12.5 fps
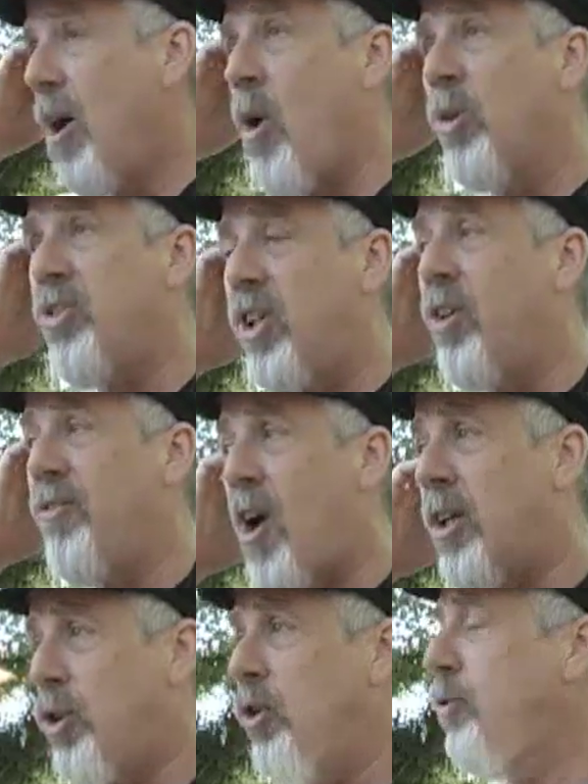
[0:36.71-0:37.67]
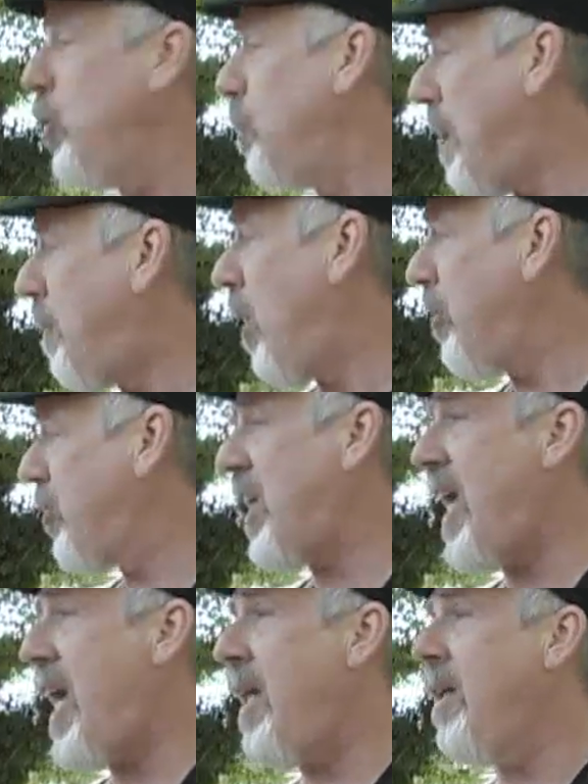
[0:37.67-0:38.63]
Although still far too few people
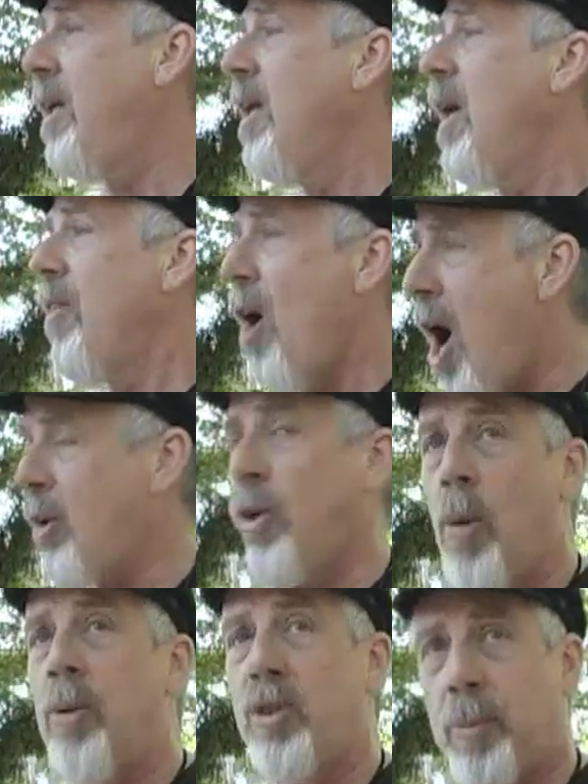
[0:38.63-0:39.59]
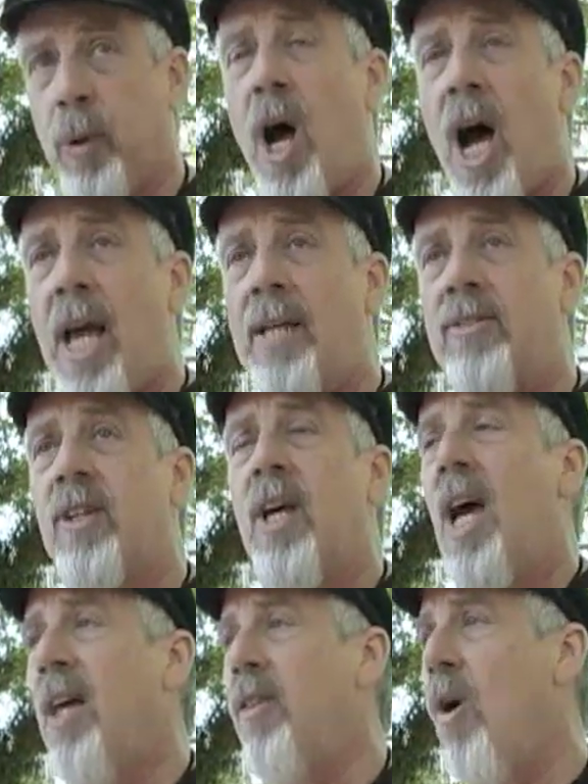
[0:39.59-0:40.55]
understand the October surprise
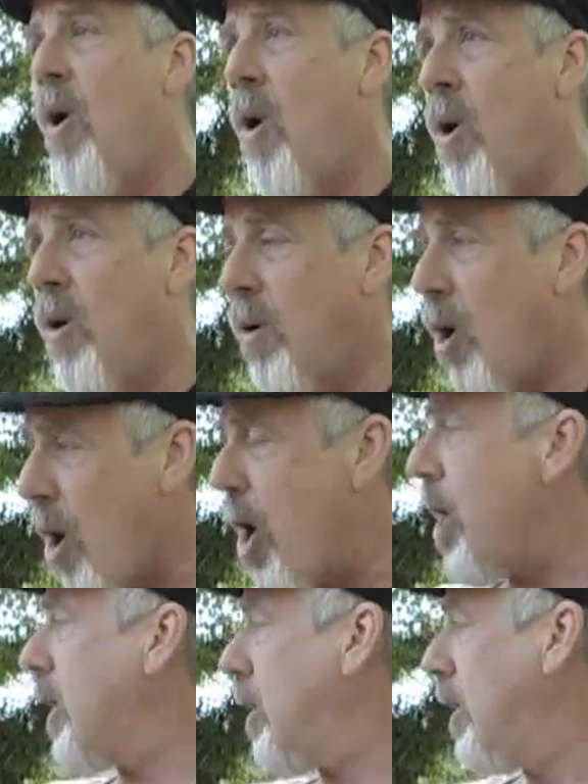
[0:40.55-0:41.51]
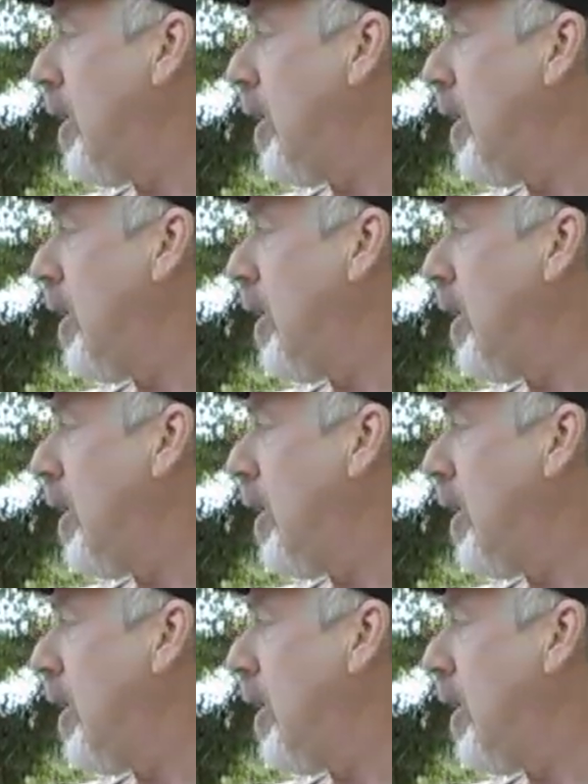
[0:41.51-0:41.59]
and the whole arc